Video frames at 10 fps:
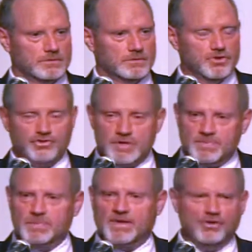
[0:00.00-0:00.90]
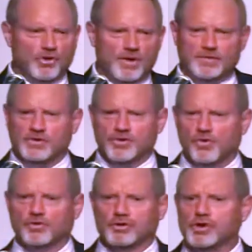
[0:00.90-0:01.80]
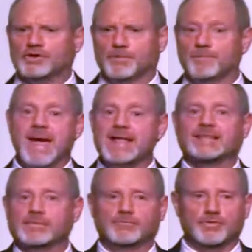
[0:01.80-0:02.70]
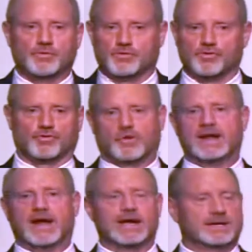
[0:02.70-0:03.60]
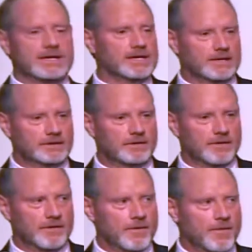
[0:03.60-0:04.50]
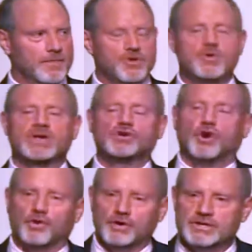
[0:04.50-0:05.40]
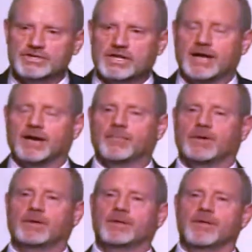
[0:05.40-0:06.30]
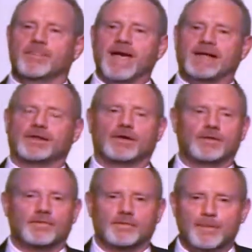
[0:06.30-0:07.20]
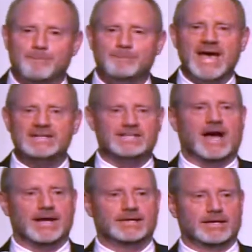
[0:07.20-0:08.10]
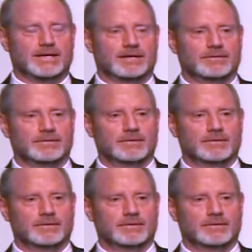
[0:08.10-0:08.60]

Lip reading: You treat people, you don't look to make them do your great idea. You encourage them that the best idea